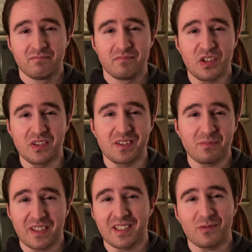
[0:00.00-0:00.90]
choosing the
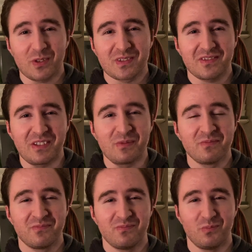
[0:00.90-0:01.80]
plan that works for you,
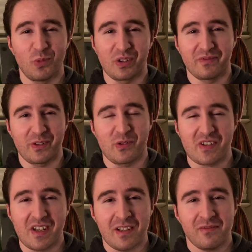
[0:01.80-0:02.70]
whether for
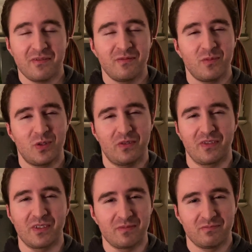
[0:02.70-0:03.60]
yourself or
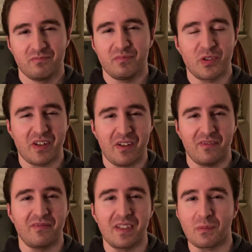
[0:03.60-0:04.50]
for yourself and
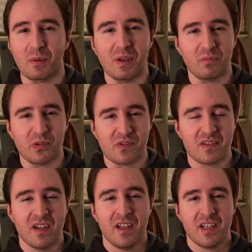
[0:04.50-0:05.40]
family members,
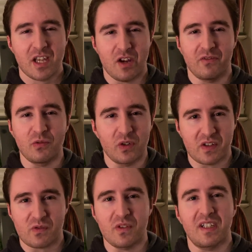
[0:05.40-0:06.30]
however you want to
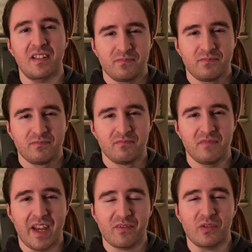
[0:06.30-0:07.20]
swing it.
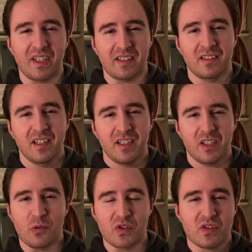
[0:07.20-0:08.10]
After that,
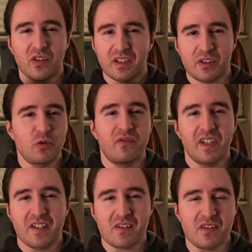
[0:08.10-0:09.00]
you install it on your
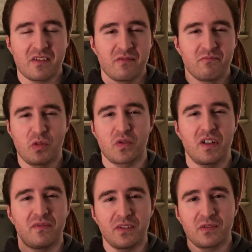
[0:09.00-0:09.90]
devices, your
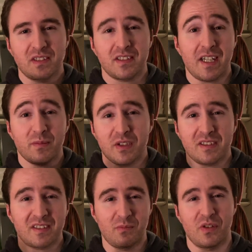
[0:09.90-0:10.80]
cell phones, tablets,
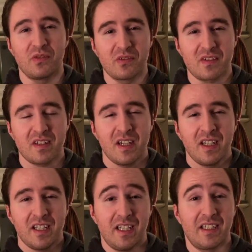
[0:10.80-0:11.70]
computers,
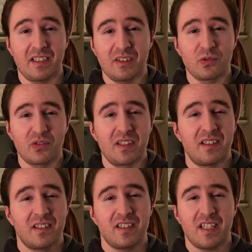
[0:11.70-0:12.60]
and it literally
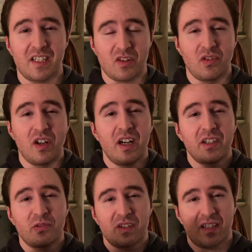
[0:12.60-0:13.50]
takes a log
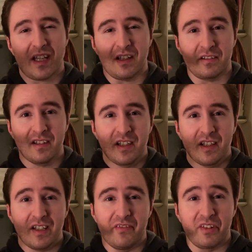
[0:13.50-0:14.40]
or an account
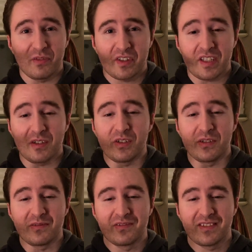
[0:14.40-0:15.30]
of everything you do
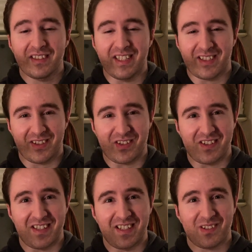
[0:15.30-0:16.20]
that touches
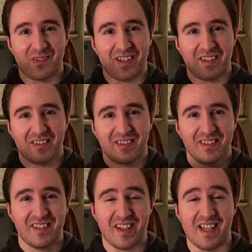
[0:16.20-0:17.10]
the internet,
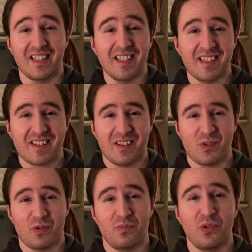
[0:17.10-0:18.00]
and then it sends a
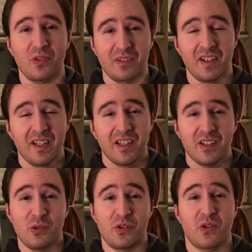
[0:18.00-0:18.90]
report
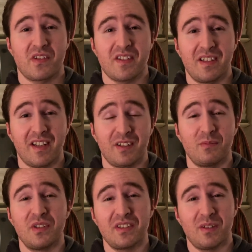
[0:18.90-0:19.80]
to a trusted
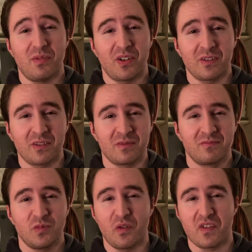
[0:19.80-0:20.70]
accountability partner
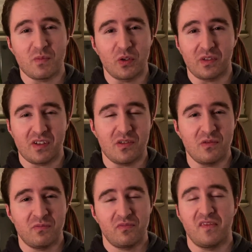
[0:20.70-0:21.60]
who you've spoken to,
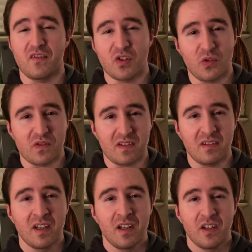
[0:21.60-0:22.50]
you've chosen,
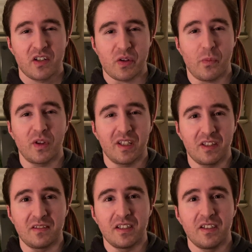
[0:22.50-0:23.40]
someone that you
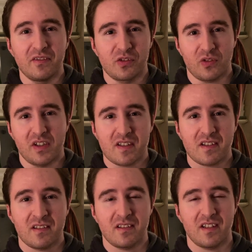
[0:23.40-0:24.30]
love and trust
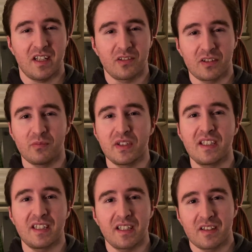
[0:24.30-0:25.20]
and are
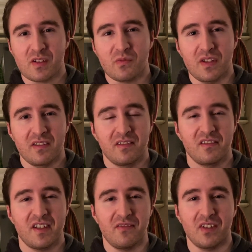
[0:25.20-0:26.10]
completely honest with,
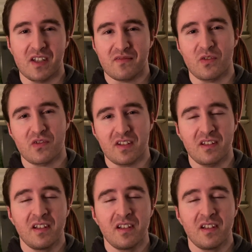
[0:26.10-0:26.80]
and vice versa.